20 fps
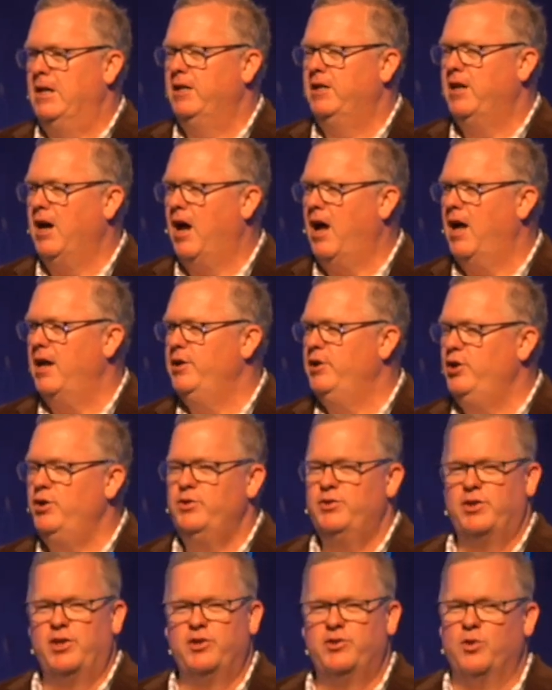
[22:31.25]
God
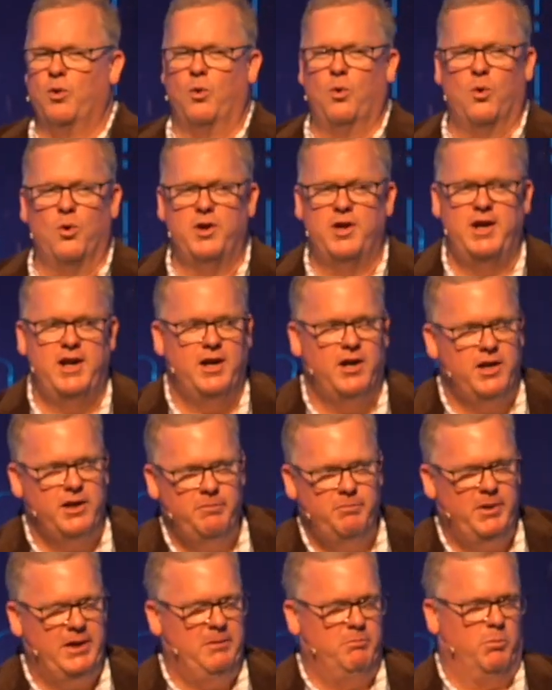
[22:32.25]
uses ordinary
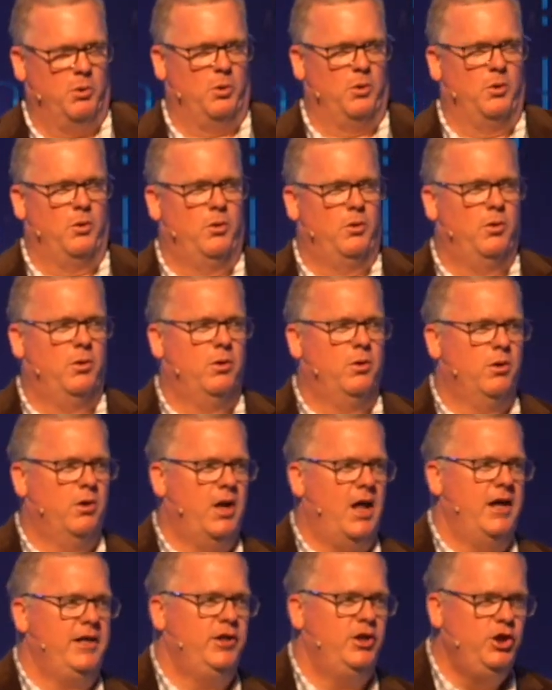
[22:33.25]
people
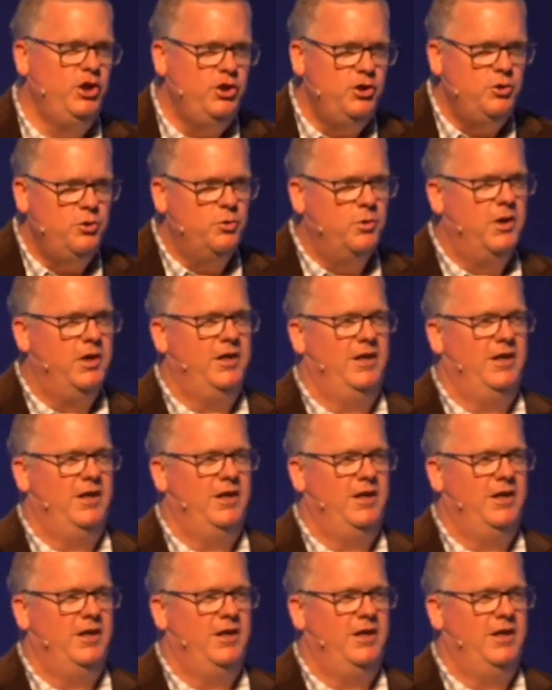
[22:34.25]
like you